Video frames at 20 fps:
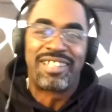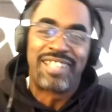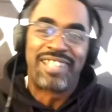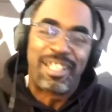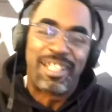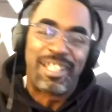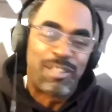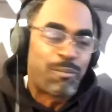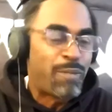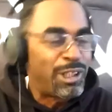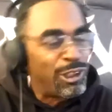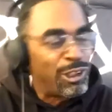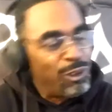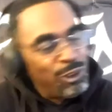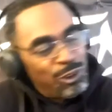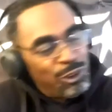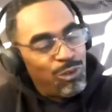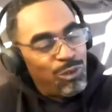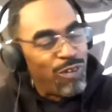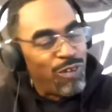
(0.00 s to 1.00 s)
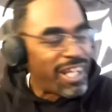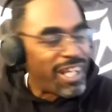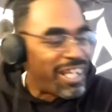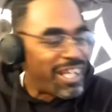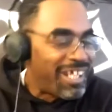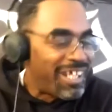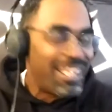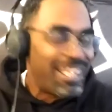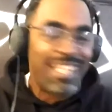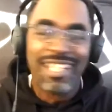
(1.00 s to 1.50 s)
he's like my little dude right
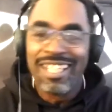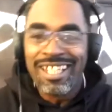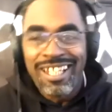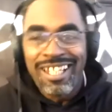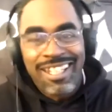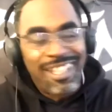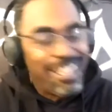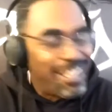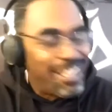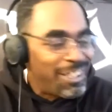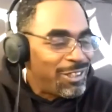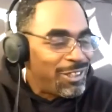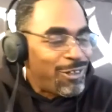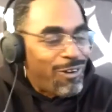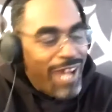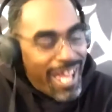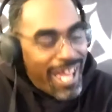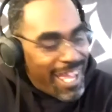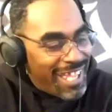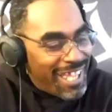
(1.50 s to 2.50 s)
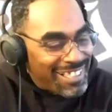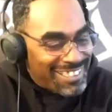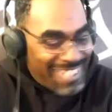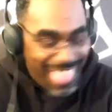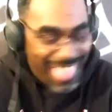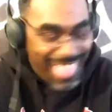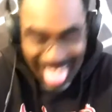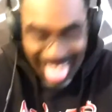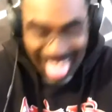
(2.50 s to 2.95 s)
here. He getting your ass.